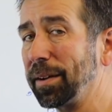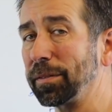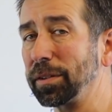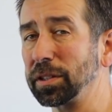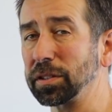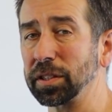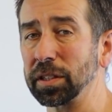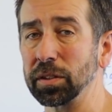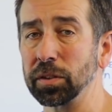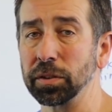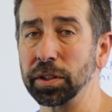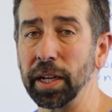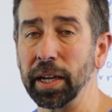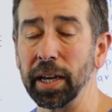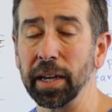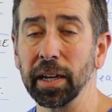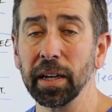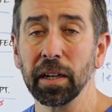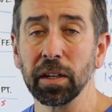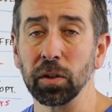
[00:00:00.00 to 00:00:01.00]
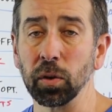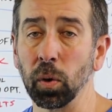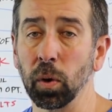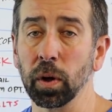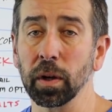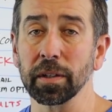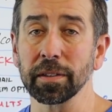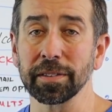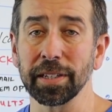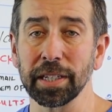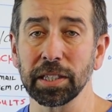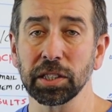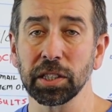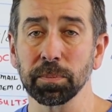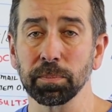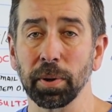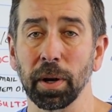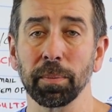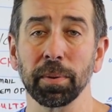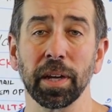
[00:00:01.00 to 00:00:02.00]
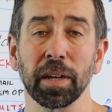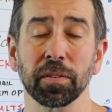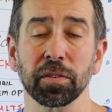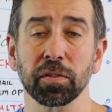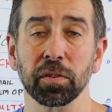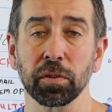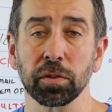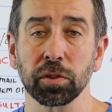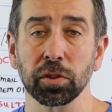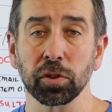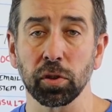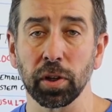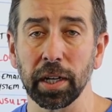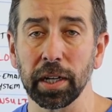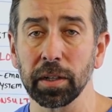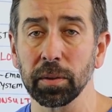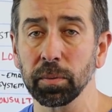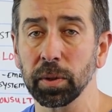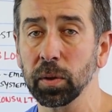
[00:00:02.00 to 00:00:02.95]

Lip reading: every single day. Your organization probably has certain training